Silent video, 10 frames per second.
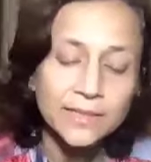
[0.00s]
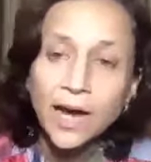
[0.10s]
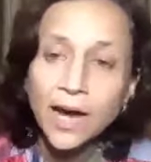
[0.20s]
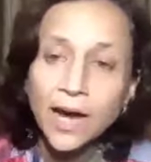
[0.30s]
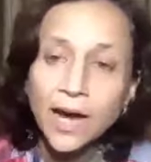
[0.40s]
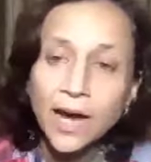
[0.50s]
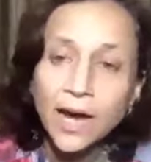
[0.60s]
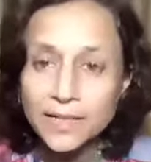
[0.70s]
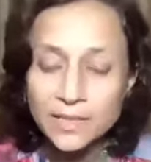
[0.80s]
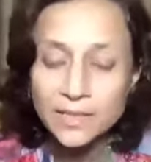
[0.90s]
Ram,
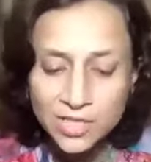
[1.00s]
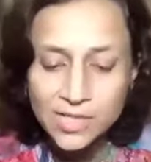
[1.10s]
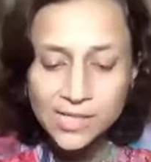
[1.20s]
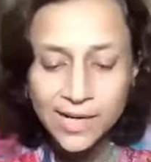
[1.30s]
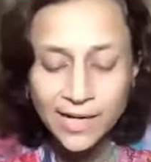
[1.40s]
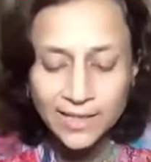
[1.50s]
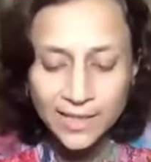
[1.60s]
and Krishna, and